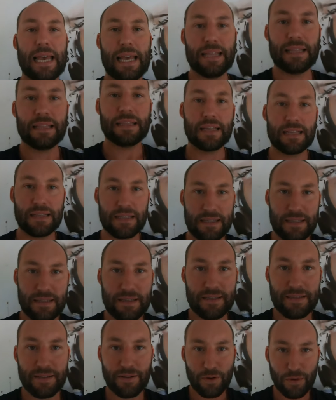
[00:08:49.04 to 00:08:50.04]
And then this
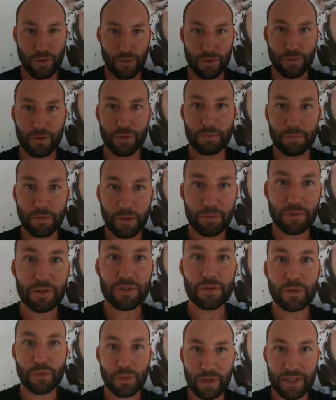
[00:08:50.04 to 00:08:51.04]
is the awkward
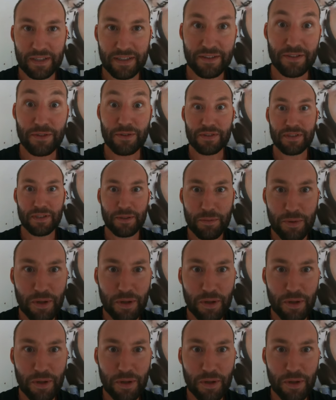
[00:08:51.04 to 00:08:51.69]
moment when you see the